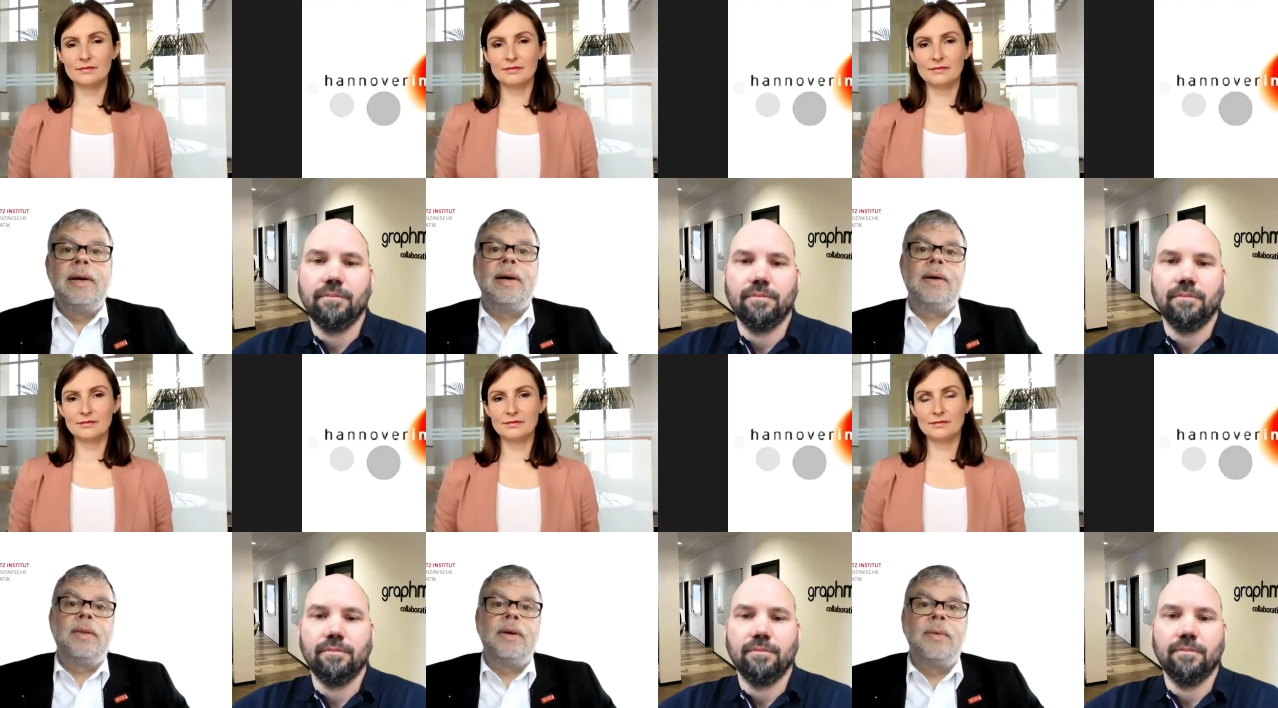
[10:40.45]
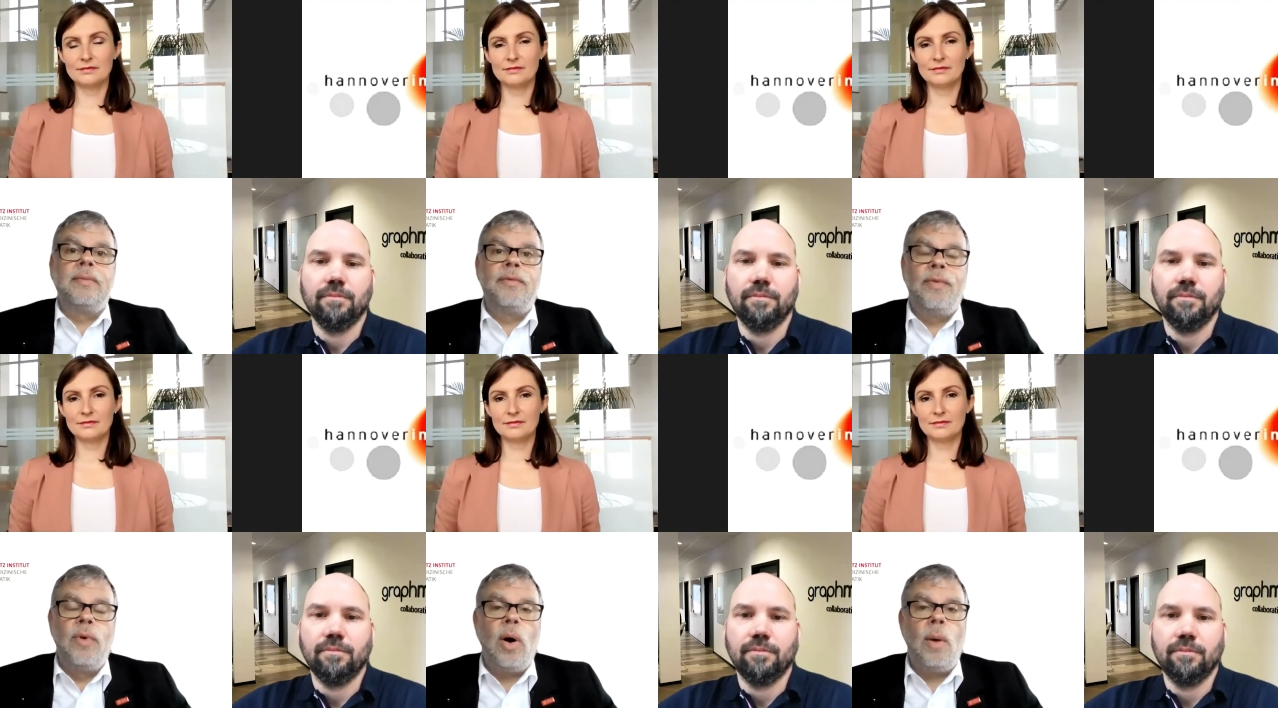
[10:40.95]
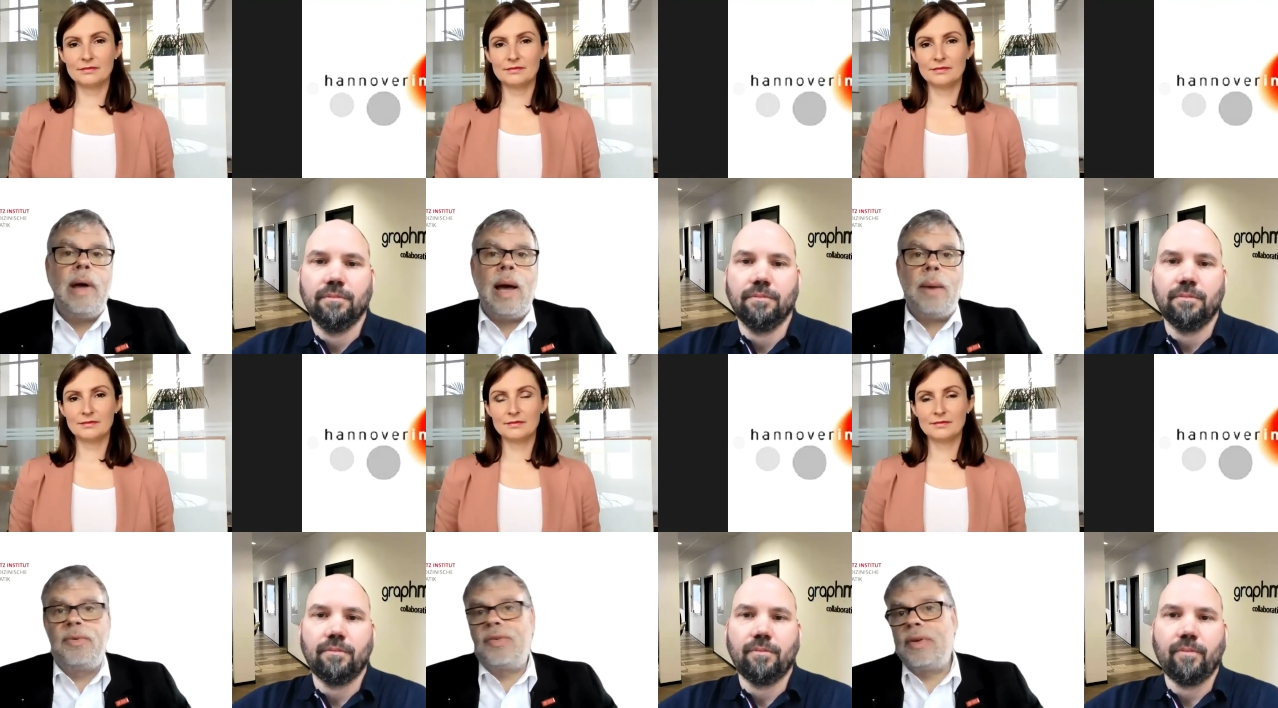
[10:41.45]
Speaker 1: yeah, um, floor
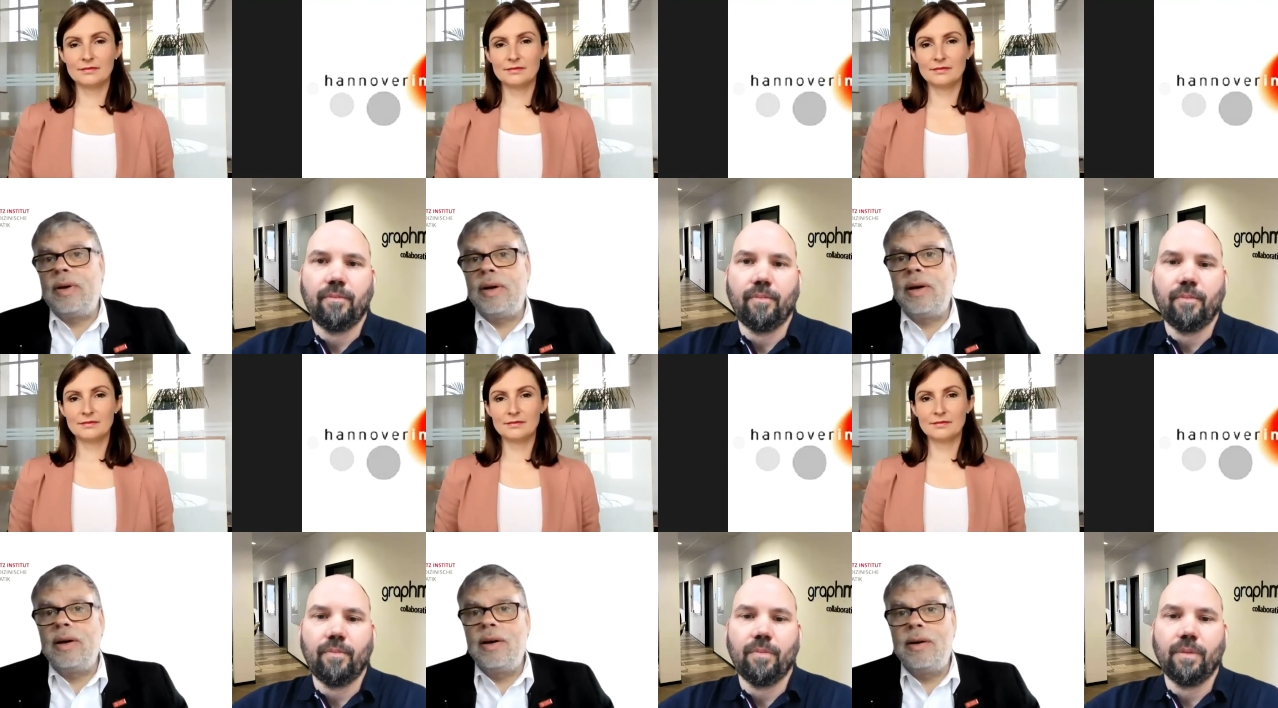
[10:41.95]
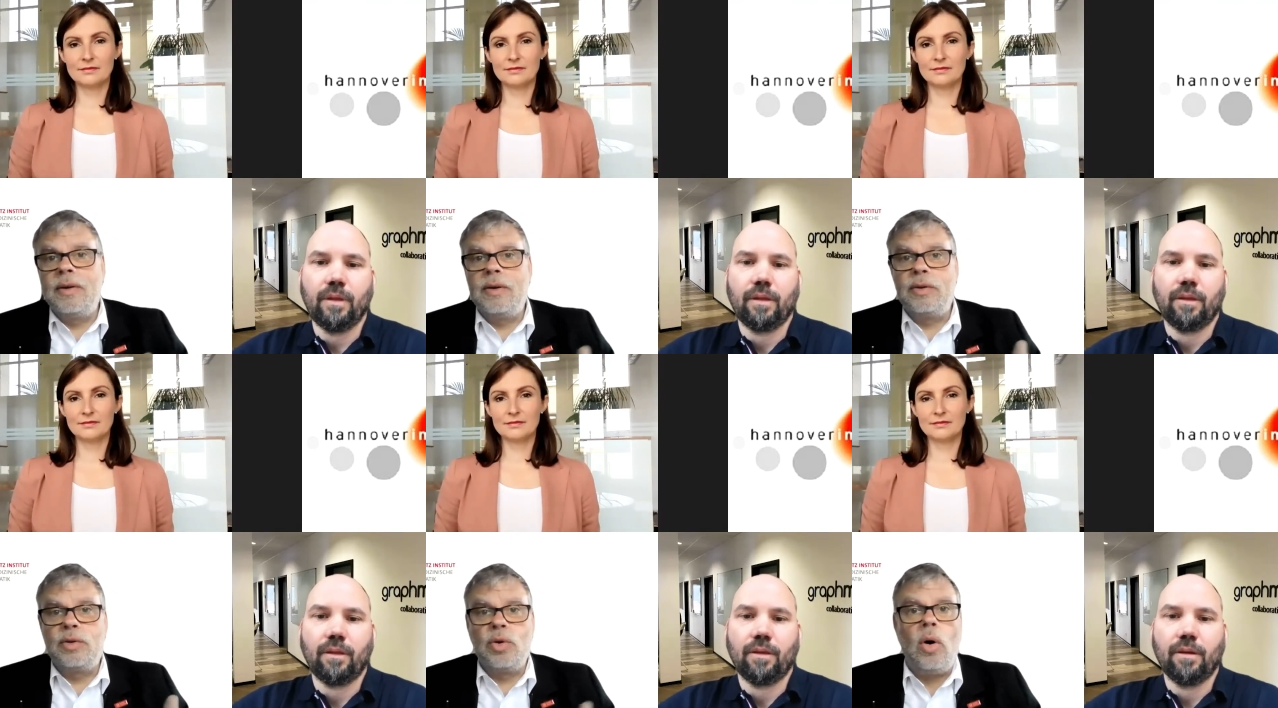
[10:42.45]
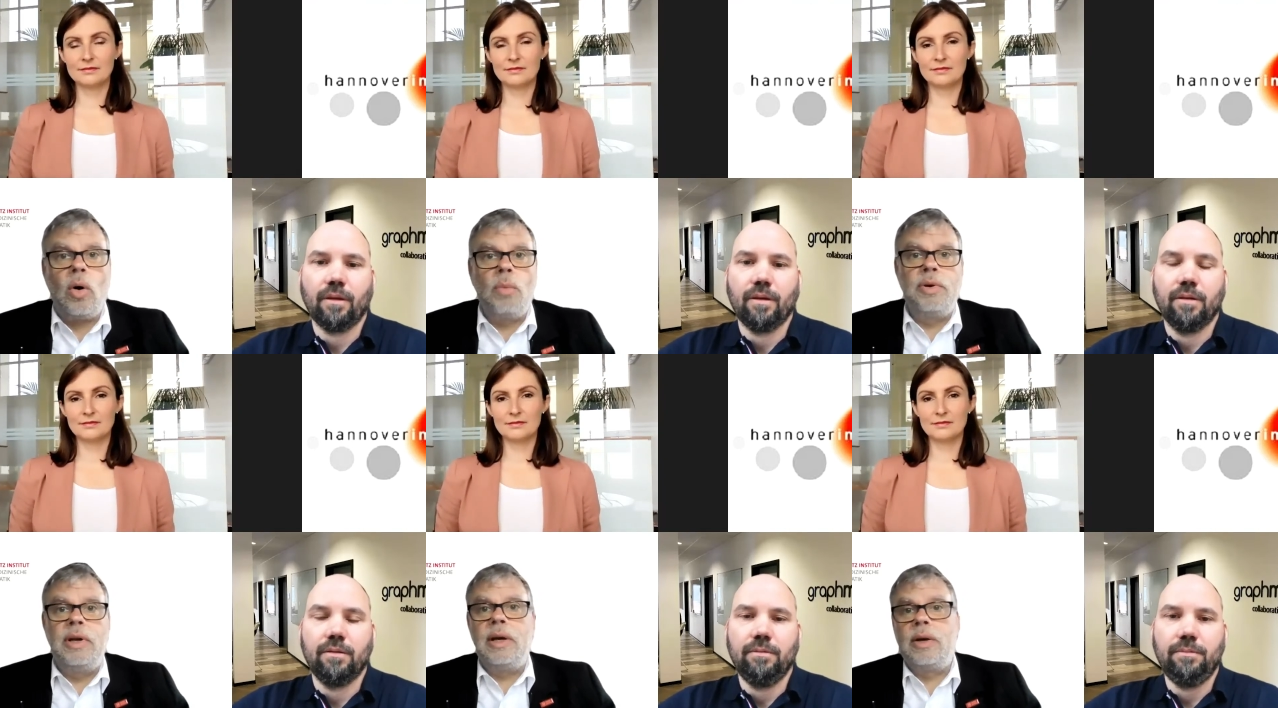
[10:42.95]
maps, uh, uh, door
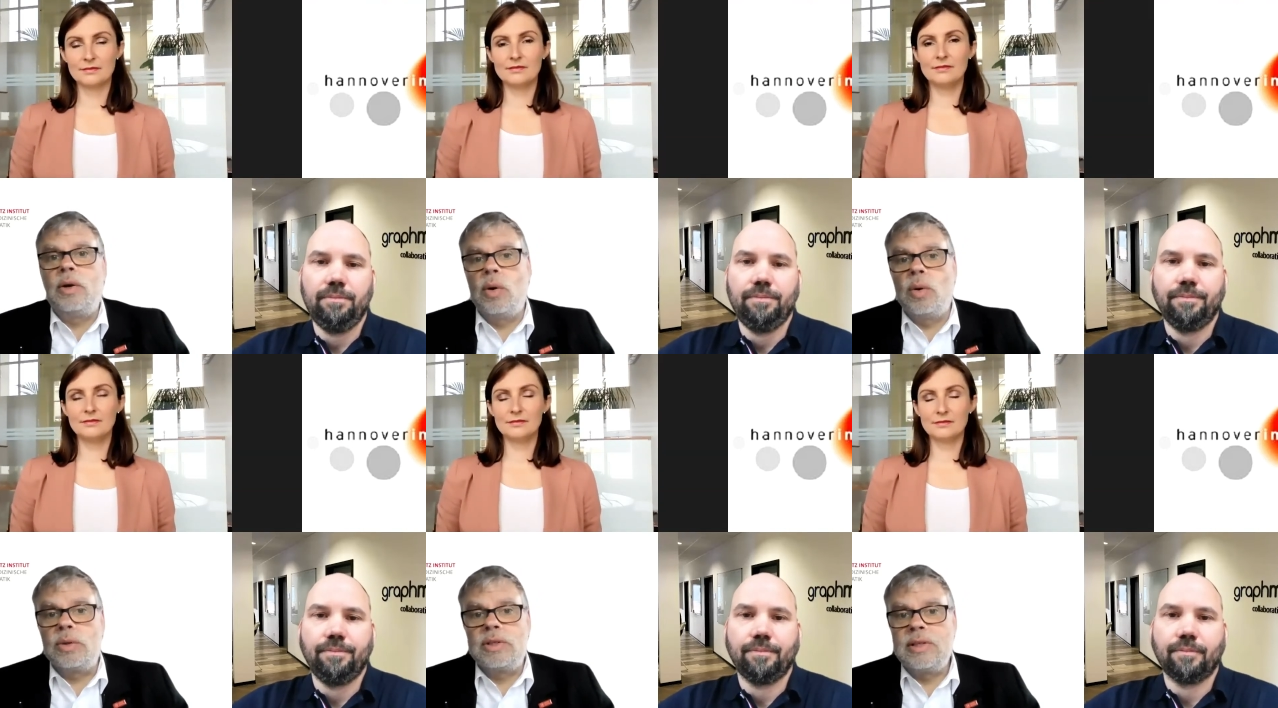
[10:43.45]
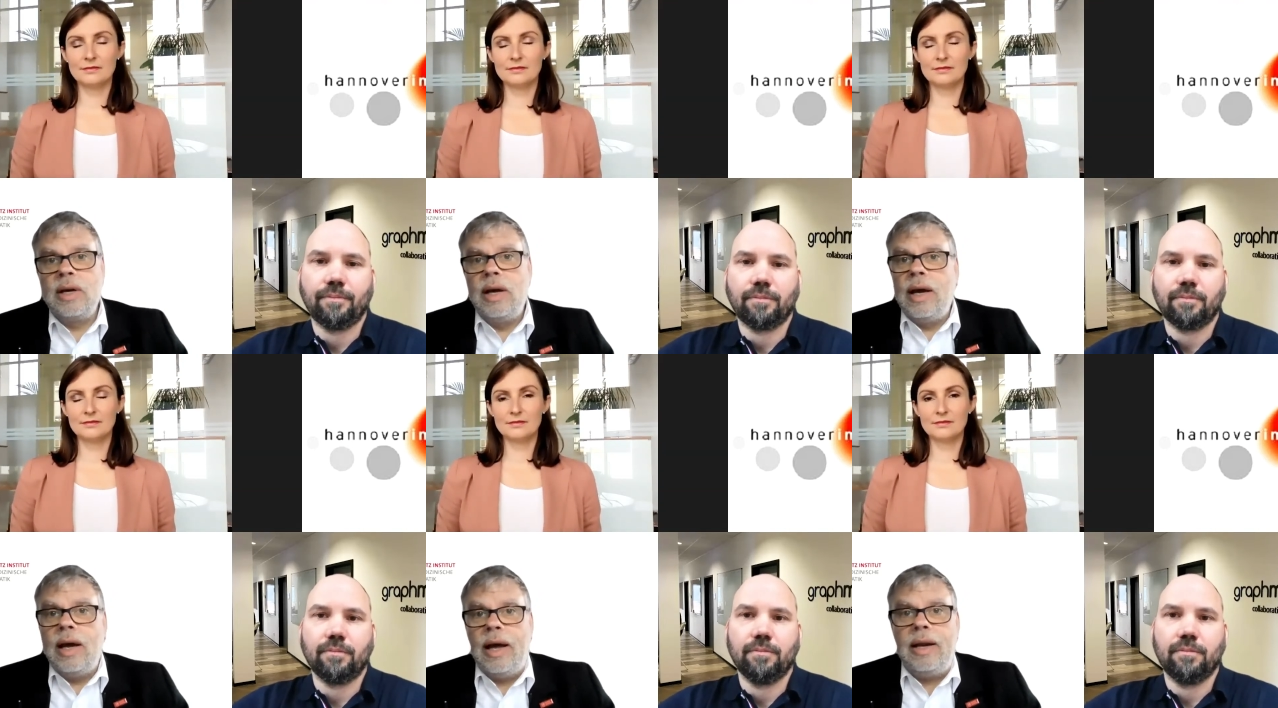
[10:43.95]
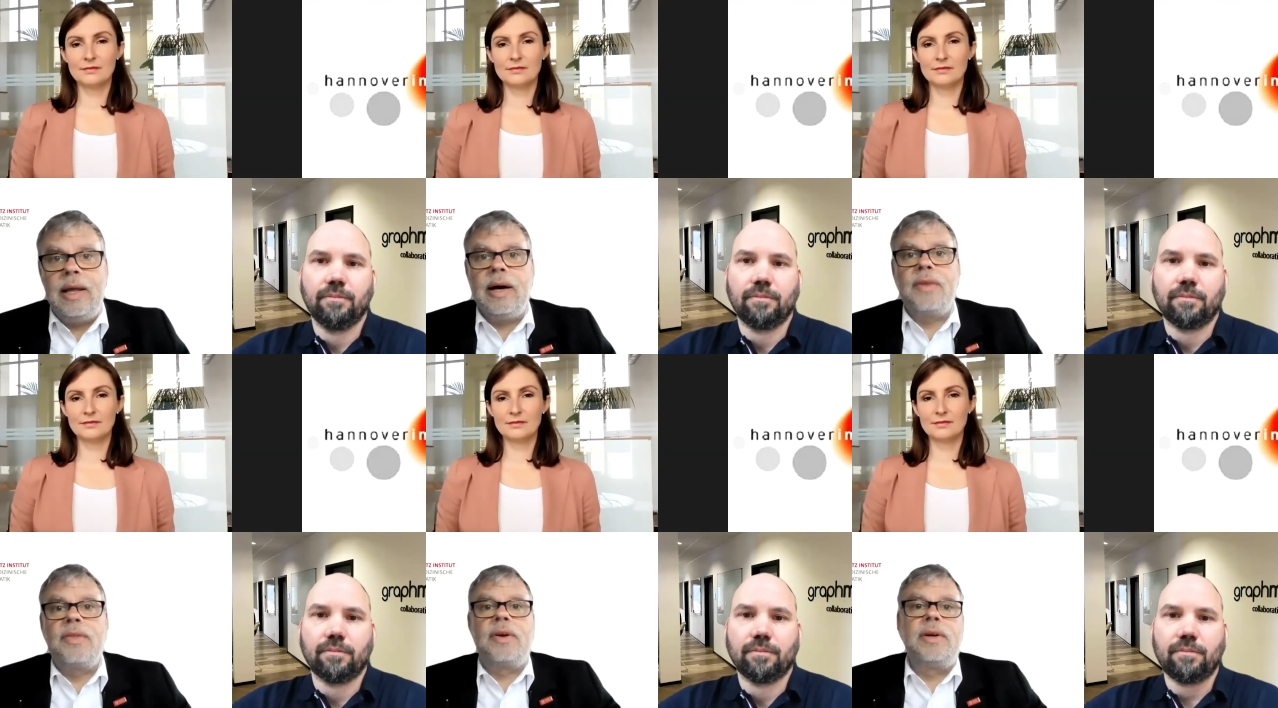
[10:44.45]
opening mm-hmm. codes,
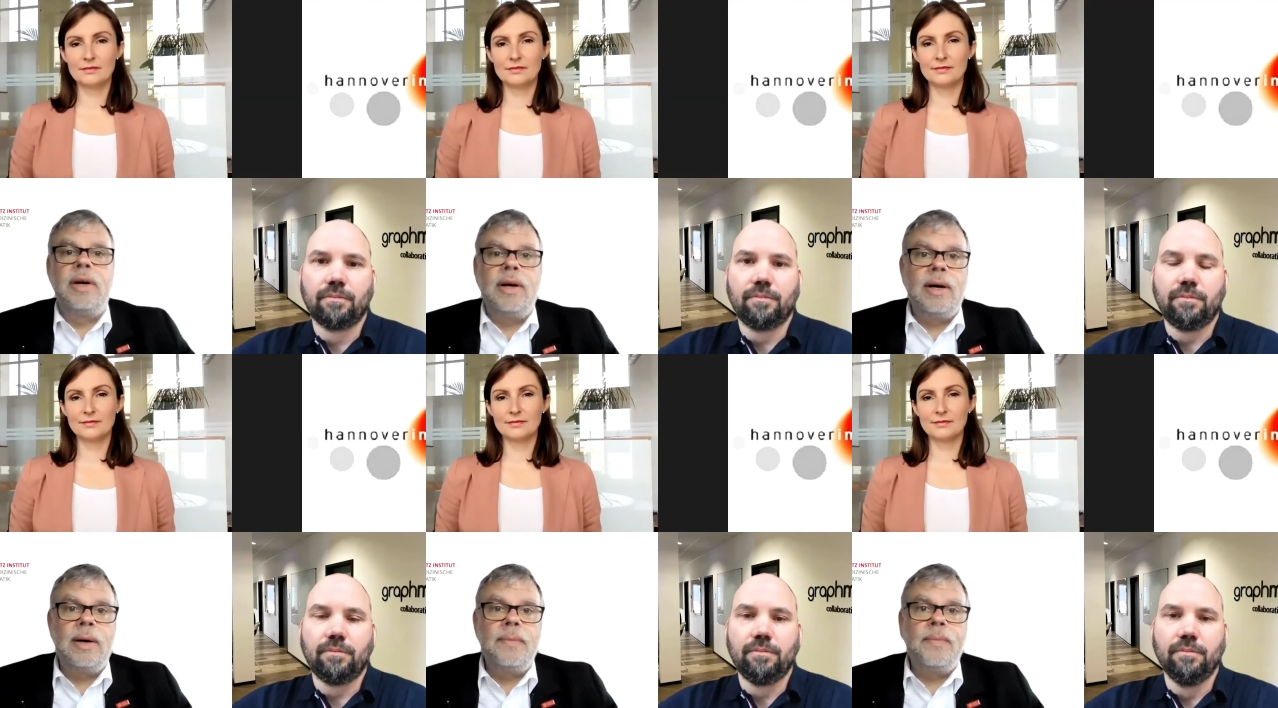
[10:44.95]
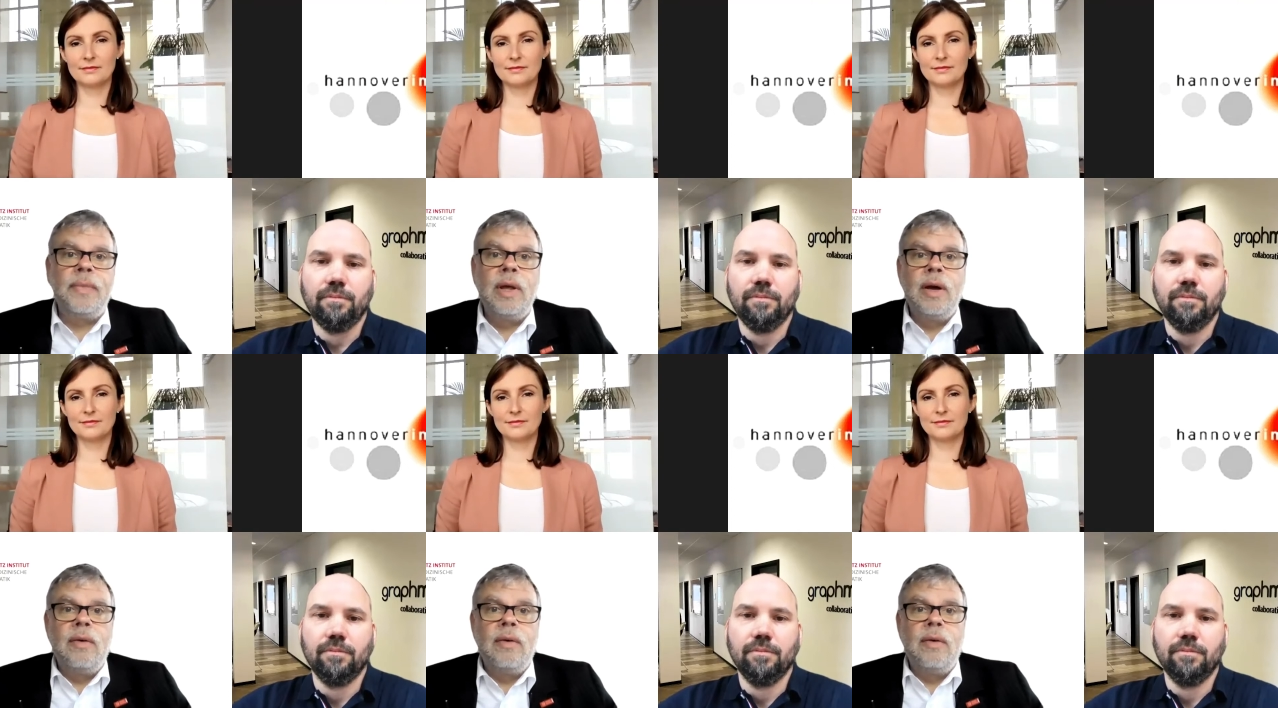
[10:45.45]
any other um,